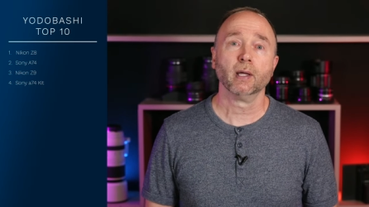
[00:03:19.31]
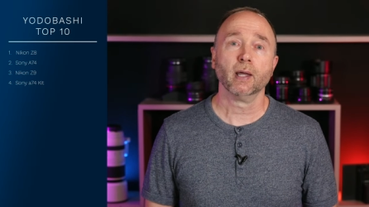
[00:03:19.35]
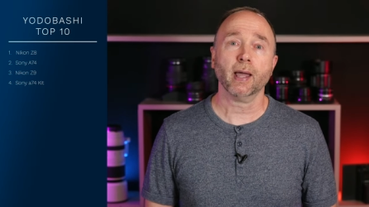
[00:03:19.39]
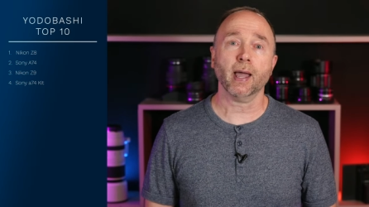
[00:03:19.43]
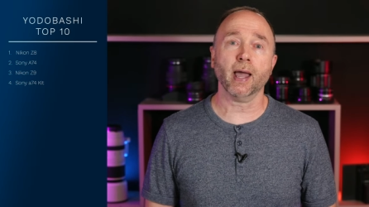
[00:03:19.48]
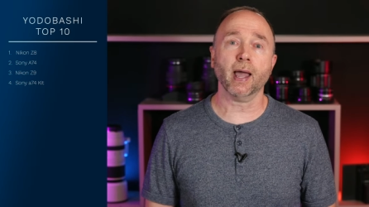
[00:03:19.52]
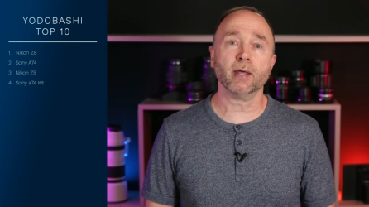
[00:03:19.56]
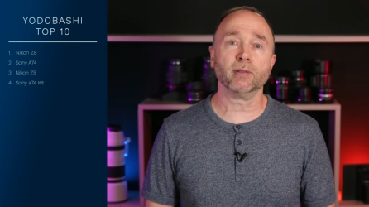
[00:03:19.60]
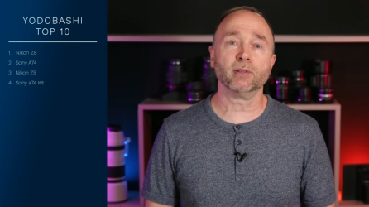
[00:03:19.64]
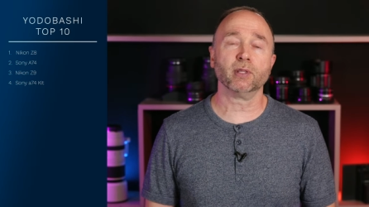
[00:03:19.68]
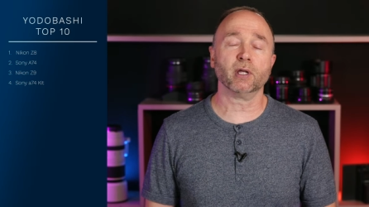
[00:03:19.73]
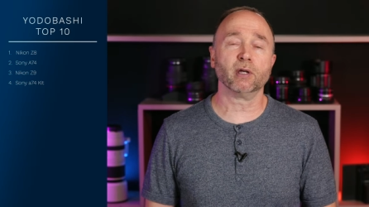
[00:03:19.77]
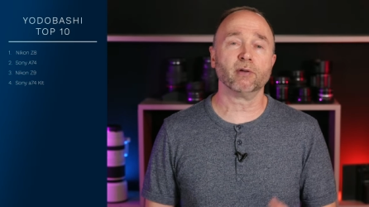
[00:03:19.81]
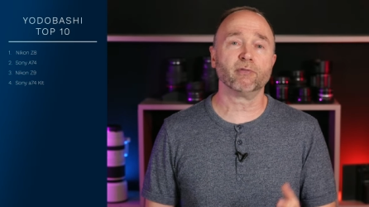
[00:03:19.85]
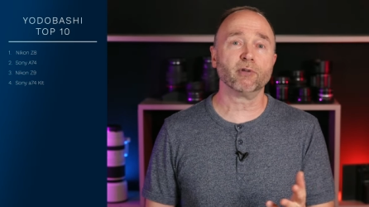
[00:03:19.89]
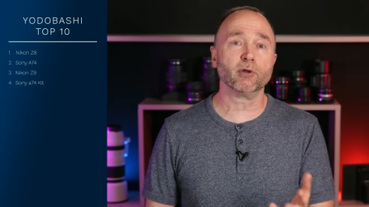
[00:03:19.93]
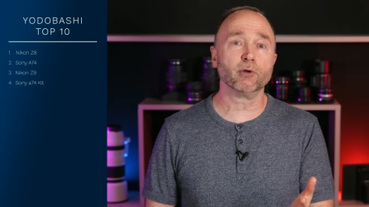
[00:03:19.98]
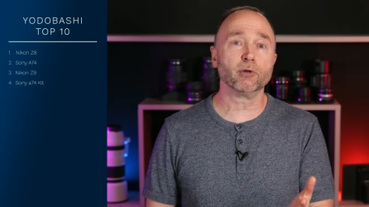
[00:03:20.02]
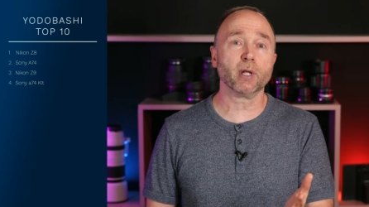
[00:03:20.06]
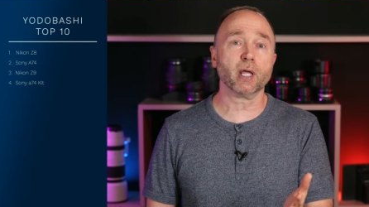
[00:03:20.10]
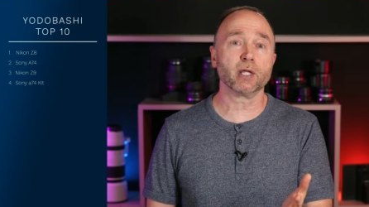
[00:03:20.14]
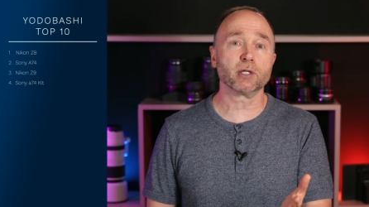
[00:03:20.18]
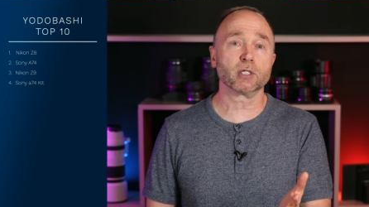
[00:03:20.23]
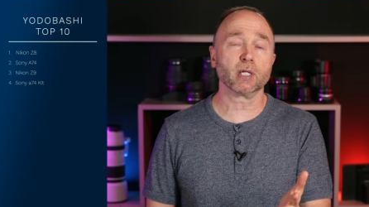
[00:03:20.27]
And then a
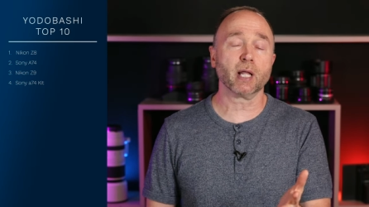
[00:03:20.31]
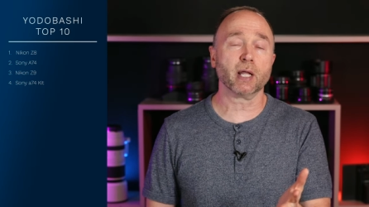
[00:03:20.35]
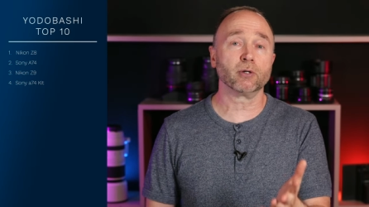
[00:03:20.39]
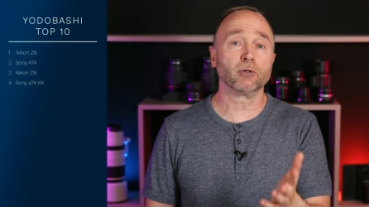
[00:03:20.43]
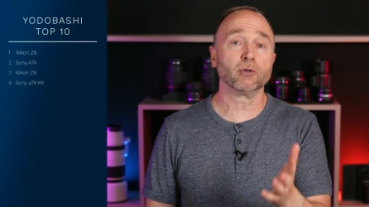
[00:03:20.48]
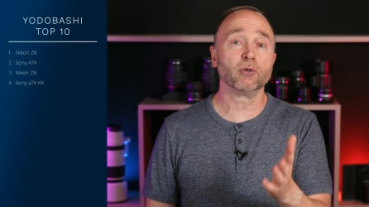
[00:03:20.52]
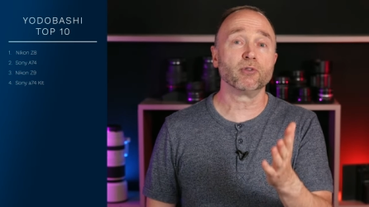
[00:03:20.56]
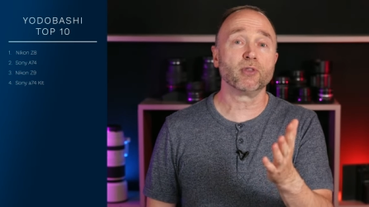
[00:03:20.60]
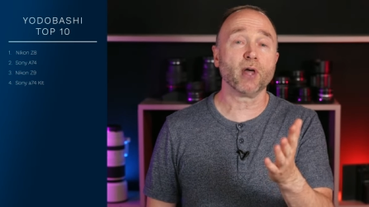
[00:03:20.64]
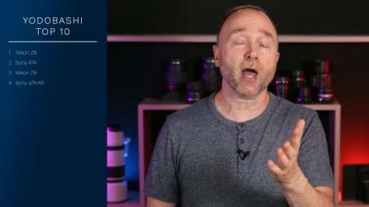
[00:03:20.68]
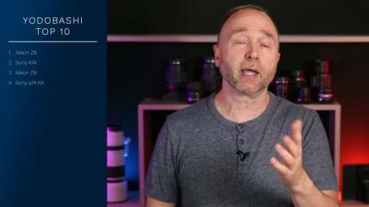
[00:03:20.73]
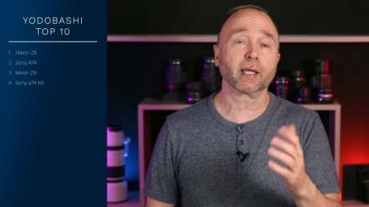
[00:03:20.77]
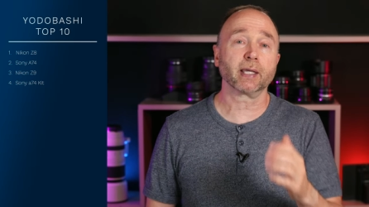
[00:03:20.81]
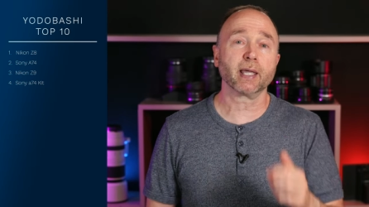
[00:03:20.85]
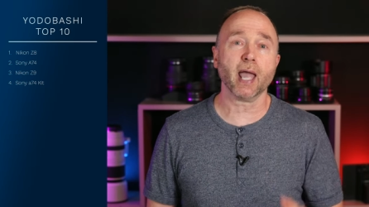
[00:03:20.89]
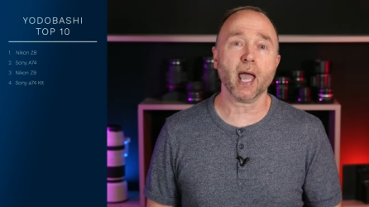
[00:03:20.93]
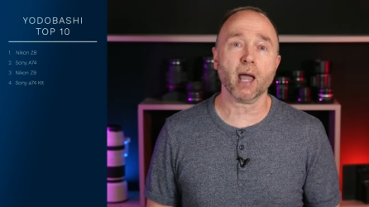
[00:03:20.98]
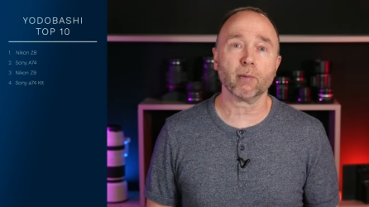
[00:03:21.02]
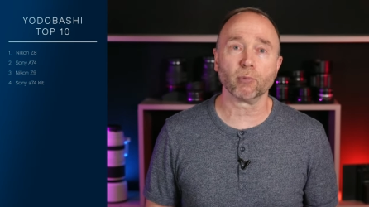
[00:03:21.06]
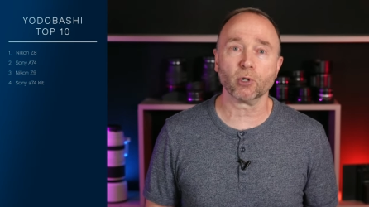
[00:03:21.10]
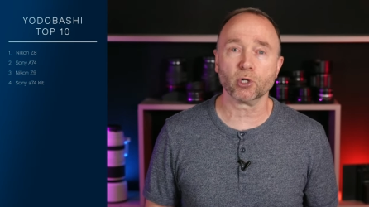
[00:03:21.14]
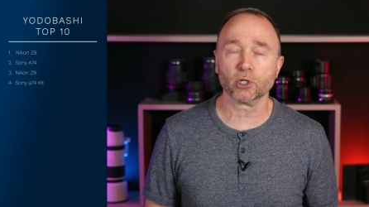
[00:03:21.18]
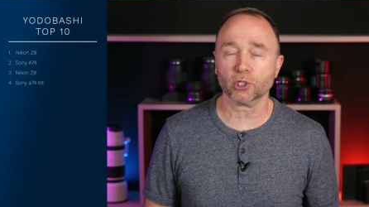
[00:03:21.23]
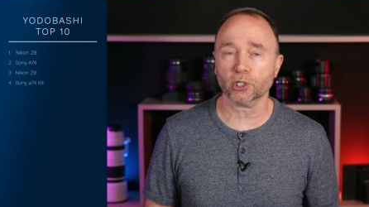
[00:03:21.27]
few days later, that
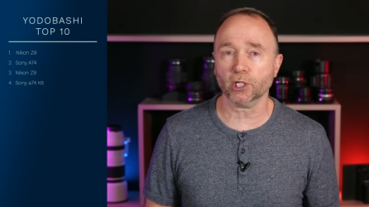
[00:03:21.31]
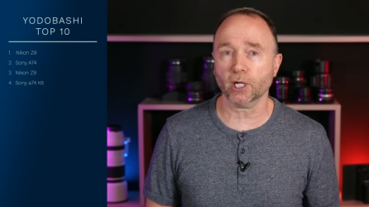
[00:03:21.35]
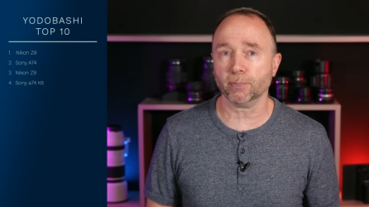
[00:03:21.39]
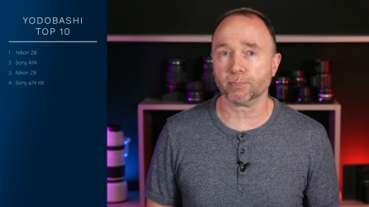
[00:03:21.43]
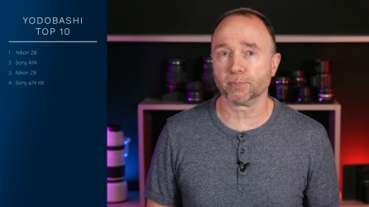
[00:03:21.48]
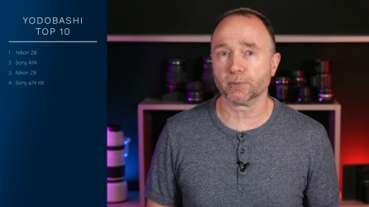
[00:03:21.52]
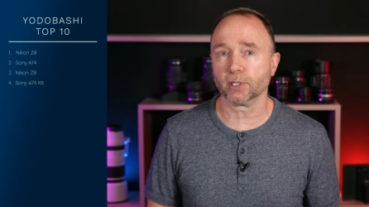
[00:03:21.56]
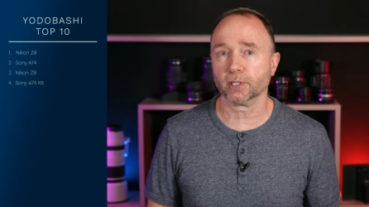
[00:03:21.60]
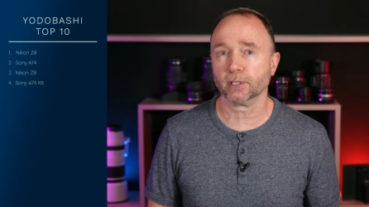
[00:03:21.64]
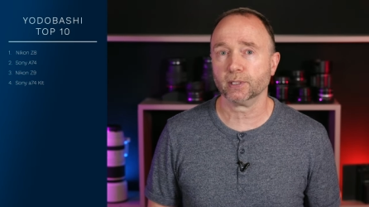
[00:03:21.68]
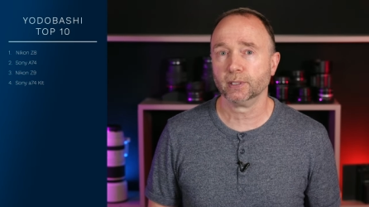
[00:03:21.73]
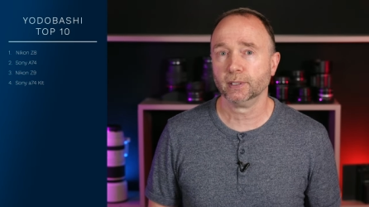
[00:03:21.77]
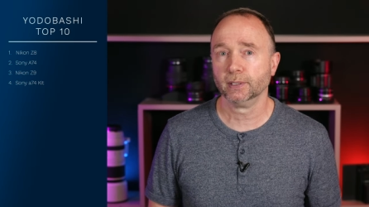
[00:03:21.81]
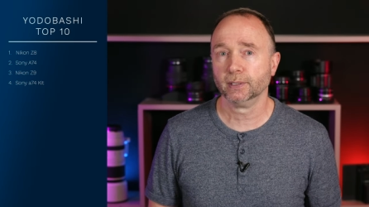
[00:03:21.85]
camera shipped.